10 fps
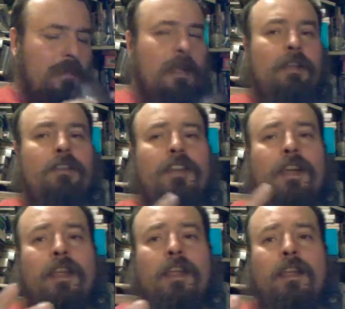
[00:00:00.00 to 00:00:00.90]

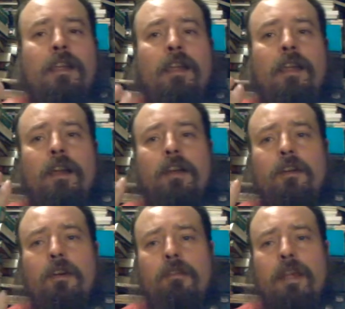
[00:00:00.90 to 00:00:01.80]
Kentucky and
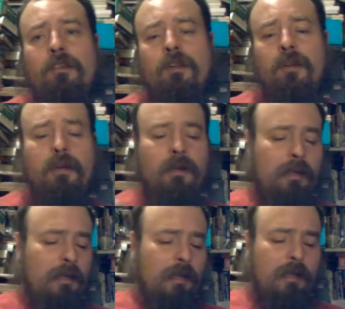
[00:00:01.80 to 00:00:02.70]
Oriental.
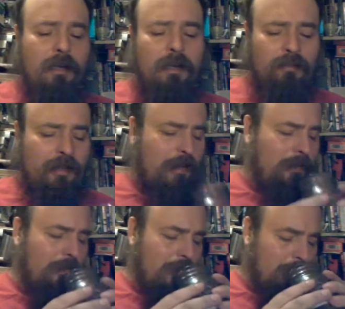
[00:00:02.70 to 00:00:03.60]
In this
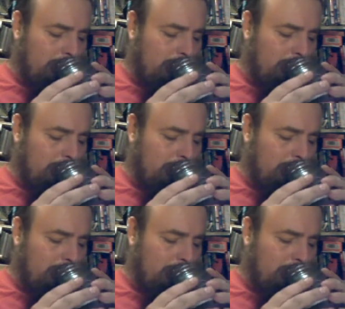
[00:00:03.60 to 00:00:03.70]
case